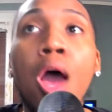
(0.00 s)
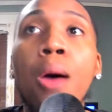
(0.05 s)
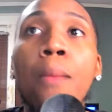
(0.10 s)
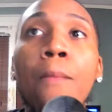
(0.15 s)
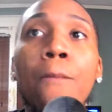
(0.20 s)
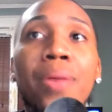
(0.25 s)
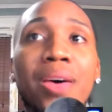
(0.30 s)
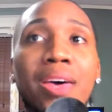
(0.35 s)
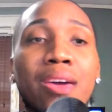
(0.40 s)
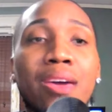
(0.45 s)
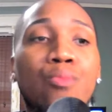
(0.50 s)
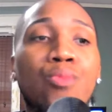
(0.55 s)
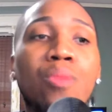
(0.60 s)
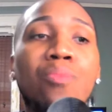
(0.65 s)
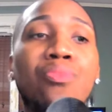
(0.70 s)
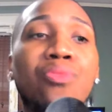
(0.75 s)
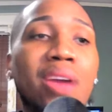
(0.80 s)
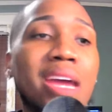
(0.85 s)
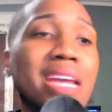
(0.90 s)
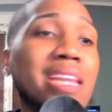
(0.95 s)
But with
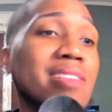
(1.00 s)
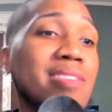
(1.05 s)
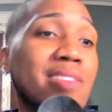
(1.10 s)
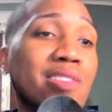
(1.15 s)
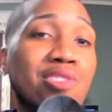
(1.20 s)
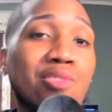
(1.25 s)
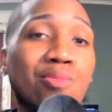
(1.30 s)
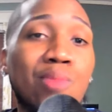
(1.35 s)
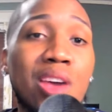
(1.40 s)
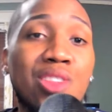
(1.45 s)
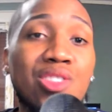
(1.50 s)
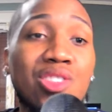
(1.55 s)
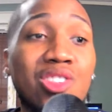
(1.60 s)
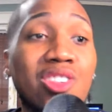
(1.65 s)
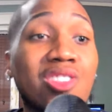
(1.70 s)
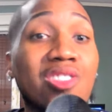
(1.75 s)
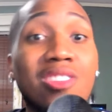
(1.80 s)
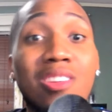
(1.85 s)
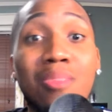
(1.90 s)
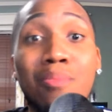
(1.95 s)
Brandi's situation, she
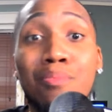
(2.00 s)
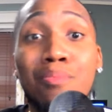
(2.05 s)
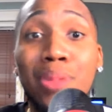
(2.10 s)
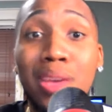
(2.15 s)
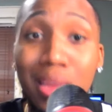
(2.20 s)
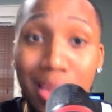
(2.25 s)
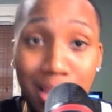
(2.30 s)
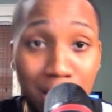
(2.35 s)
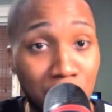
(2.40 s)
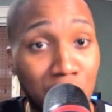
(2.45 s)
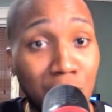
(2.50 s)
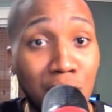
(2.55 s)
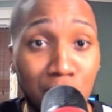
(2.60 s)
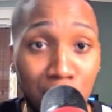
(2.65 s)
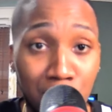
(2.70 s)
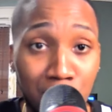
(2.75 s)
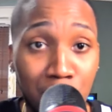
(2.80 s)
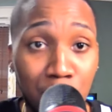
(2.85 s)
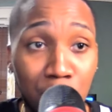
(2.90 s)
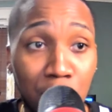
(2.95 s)
should have been left her
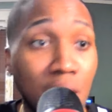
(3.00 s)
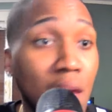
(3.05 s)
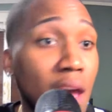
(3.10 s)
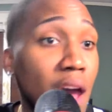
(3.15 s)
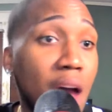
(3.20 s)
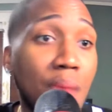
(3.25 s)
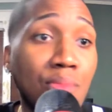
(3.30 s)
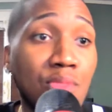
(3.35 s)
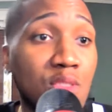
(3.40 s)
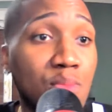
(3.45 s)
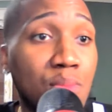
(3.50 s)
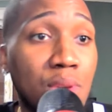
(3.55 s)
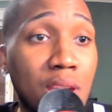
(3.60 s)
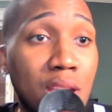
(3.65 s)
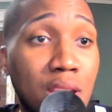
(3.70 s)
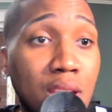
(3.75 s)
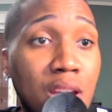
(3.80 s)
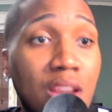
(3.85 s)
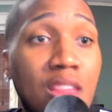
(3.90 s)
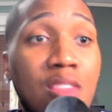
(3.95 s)
husband. I'm just
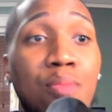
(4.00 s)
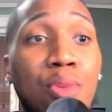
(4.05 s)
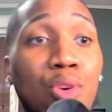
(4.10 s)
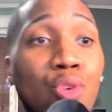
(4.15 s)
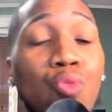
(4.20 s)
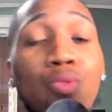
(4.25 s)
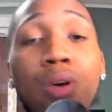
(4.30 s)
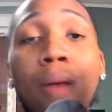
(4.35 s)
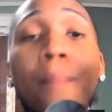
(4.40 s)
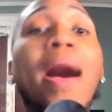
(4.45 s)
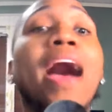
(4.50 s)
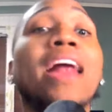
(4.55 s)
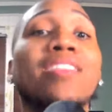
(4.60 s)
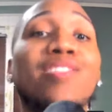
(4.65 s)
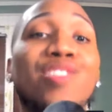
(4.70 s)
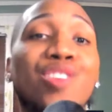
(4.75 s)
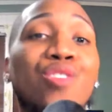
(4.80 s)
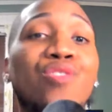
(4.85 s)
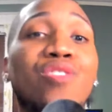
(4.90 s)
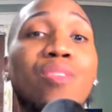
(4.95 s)
being honest. But who am I to
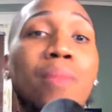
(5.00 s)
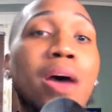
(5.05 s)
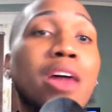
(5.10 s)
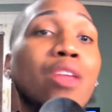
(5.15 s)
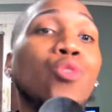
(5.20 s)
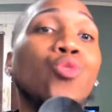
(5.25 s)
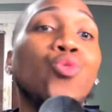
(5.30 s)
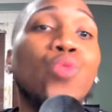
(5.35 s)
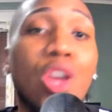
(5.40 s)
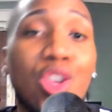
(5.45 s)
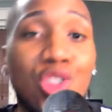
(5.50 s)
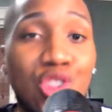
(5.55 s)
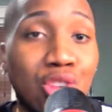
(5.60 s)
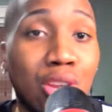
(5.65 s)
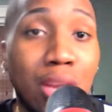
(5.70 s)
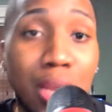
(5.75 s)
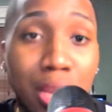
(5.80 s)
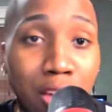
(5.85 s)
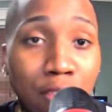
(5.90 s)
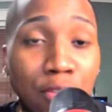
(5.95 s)
tell somebody who they should
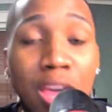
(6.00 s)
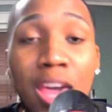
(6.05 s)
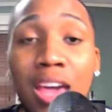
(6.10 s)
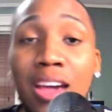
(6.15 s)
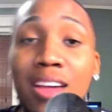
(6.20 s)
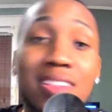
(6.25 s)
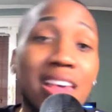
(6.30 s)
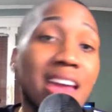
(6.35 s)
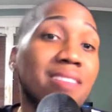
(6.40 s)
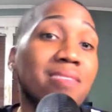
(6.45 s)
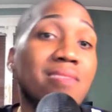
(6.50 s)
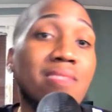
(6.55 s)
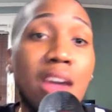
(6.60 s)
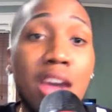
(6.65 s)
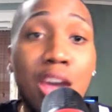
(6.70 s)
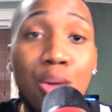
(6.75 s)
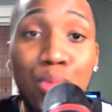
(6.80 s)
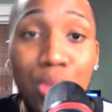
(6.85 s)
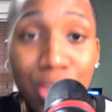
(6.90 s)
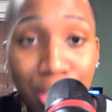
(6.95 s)
have left? Because I done
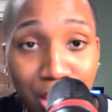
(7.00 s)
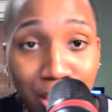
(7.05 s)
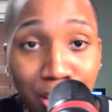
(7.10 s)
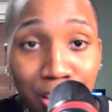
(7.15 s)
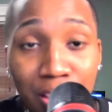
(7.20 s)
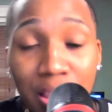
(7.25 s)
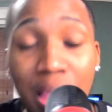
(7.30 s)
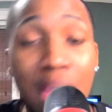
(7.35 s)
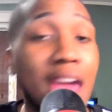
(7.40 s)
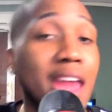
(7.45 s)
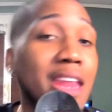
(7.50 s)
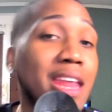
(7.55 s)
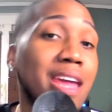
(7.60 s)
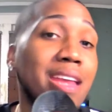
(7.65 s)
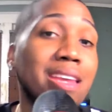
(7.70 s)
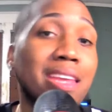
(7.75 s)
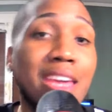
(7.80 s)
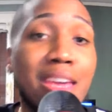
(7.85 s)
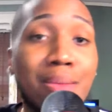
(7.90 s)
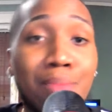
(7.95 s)
stayed with niggas and they
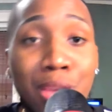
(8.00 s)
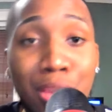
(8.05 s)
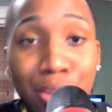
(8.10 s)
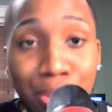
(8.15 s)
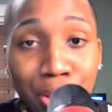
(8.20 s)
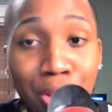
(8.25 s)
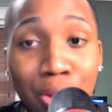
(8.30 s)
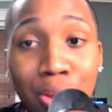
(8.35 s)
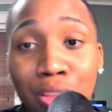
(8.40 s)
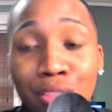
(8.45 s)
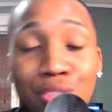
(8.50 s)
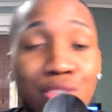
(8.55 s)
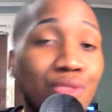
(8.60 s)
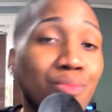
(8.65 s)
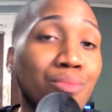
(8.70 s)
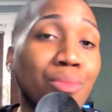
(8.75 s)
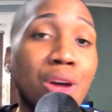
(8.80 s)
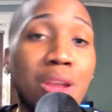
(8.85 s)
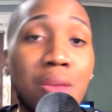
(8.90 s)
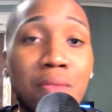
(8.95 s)
did me dirty, took
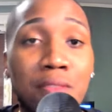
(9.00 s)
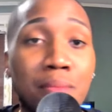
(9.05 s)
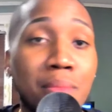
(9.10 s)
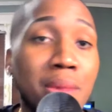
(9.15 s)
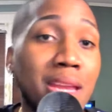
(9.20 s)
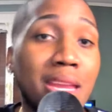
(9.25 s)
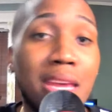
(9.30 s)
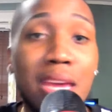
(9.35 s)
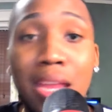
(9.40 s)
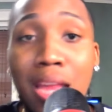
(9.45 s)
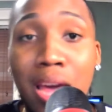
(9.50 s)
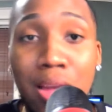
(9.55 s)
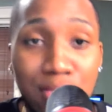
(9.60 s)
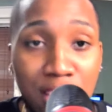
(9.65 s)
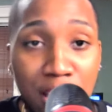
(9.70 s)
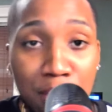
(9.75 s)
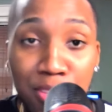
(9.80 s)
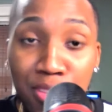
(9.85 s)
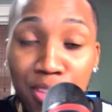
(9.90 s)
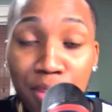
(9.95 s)
money from me, did all
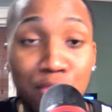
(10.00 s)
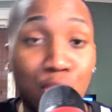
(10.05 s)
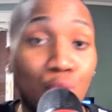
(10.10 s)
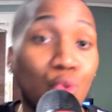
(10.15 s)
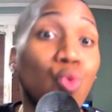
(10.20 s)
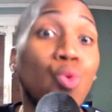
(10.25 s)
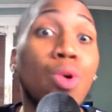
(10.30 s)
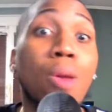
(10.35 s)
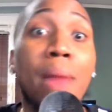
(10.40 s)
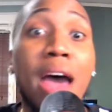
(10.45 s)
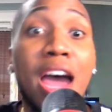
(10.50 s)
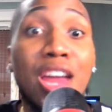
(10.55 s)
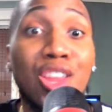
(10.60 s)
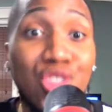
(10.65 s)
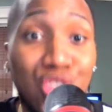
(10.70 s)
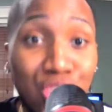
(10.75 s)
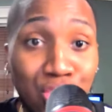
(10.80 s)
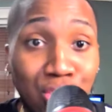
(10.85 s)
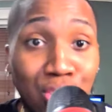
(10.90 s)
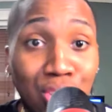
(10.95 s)
types of stuff. So who am I to
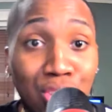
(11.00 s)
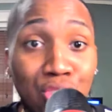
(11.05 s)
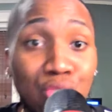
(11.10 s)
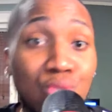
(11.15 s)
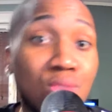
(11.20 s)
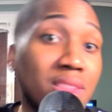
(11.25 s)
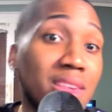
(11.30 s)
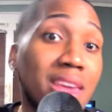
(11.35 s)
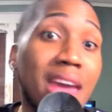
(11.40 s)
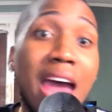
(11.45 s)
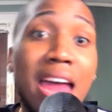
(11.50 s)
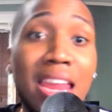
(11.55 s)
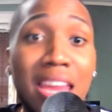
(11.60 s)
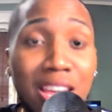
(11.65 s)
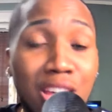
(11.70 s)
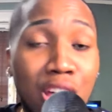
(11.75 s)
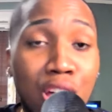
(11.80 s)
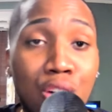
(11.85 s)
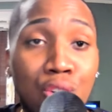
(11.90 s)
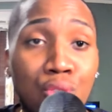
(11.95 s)
judge? You see how that
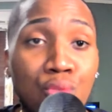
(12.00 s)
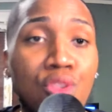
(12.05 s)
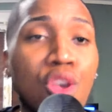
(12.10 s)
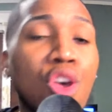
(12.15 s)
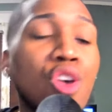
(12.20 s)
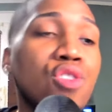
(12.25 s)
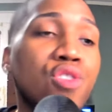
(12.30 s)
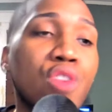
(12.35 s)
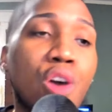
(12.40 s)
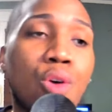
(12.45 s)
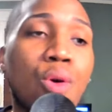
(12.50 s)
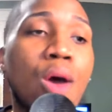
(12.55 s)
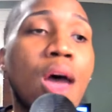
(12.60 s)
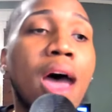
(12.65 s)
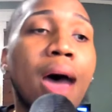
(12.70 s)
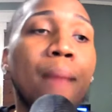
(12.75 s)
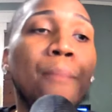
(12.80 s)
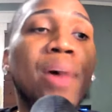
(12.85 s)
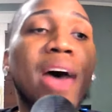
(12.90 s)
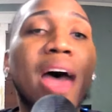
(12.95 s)
goes. So,
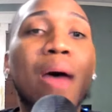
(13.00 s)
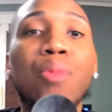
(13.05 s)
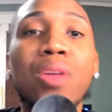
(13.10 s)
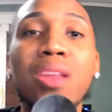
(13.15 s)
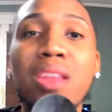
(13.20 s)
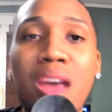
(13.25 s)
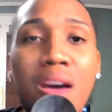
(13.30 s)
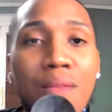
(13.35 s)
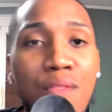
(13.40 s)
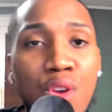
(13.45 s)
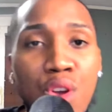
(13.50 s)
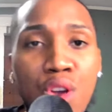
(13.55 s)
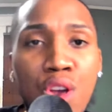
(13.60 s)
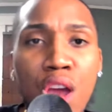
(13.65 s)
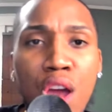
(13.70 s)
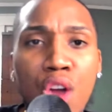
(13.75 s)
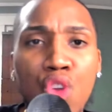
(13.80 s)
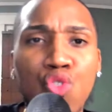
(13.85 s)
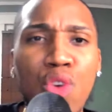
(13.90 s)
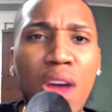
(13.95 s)
but I would never
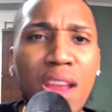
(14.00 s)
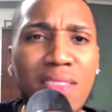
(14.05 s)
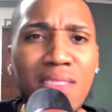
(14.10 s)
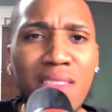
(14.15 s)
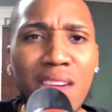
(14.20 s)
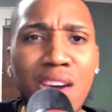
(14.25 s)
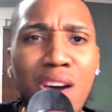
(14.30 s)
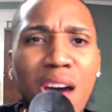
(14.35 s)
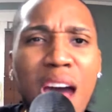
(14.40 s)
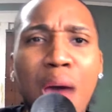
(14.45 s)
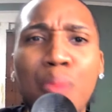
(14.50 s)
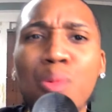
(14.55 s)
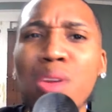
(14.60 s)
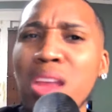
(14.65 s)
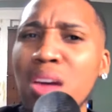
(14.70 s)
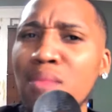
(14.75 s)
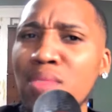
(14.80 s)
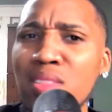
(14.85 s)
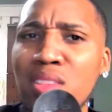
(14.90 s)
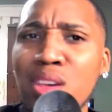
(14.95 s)
try to tell, I would
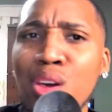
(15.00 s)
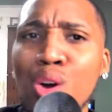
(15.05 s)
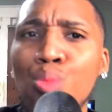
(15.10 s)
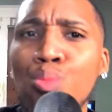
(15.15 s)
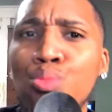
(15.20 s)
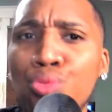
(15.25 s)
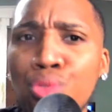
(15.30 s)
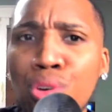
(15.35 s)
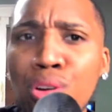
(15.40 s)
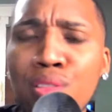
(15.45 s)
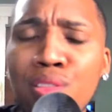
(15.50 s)
never tell tell Brooke